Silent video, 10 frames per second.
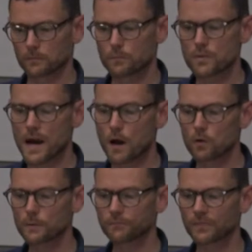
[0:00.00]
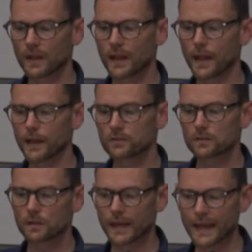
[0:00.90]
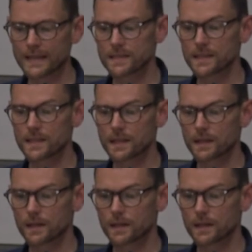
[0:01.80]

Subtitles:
Brown, aged 18,